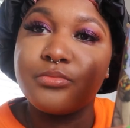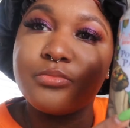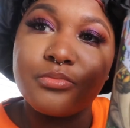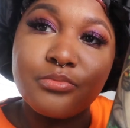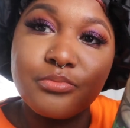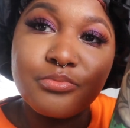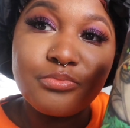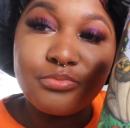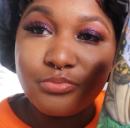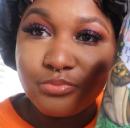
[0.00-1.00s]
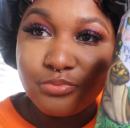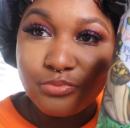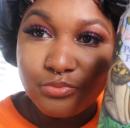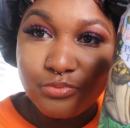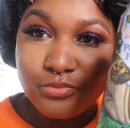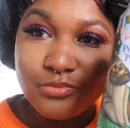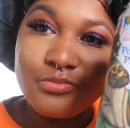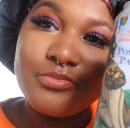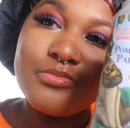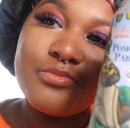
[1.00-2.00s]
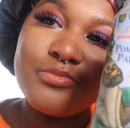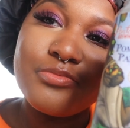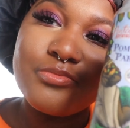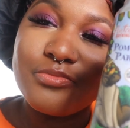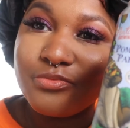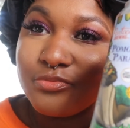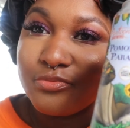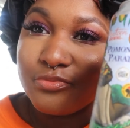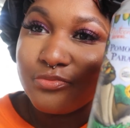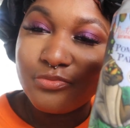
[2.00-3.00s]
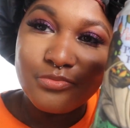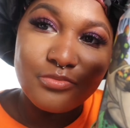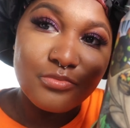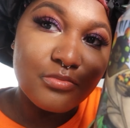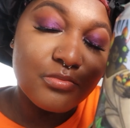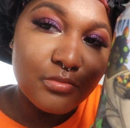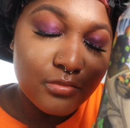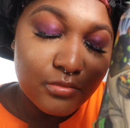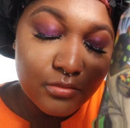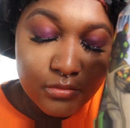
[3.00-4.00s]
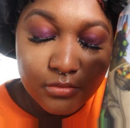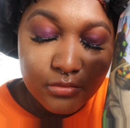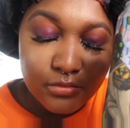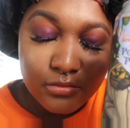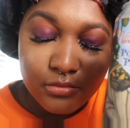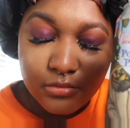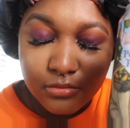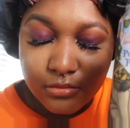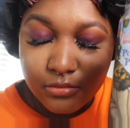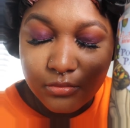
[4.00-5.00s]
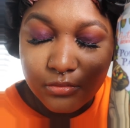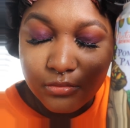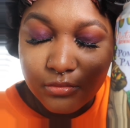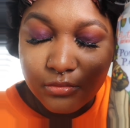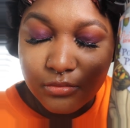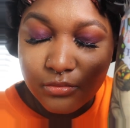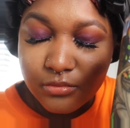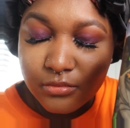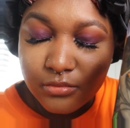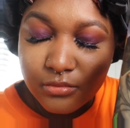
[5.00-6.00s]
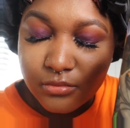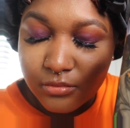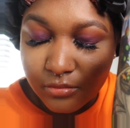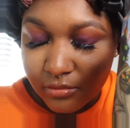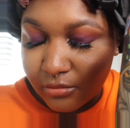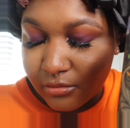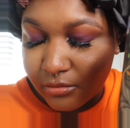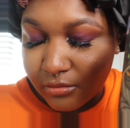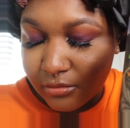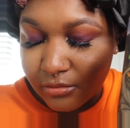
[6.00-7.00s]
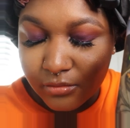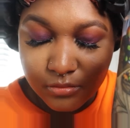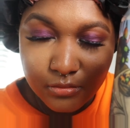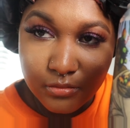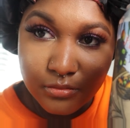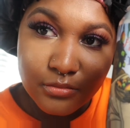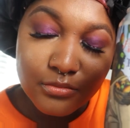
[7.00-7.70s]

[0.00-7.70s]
(silence)